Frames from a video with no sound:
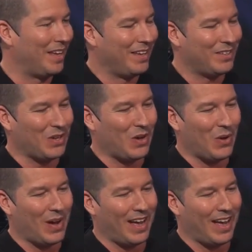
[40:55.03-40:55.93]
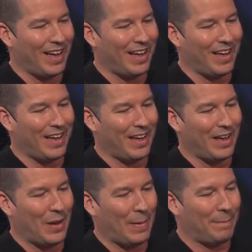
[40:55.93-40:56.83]
So
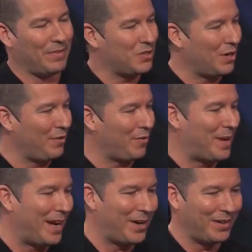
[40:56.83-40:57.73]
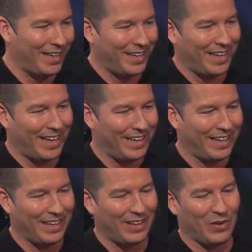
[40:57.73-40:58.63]
starting from here
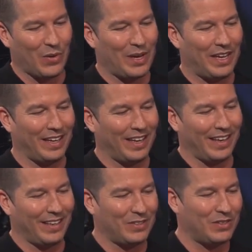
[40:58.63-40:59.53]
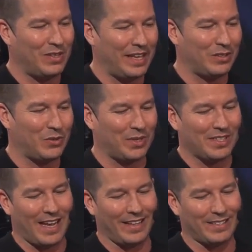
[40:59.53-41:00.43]
and going then towards
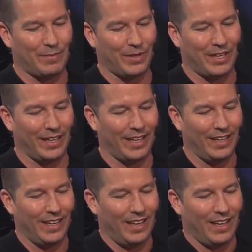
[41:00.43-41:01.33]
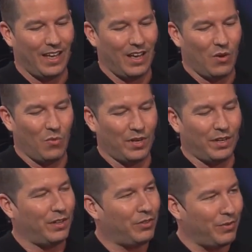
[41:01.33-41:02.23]
Alex and Pernille, what are
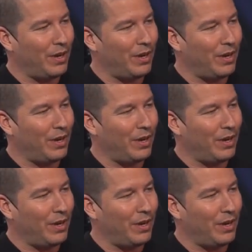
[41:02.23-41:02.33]
the 3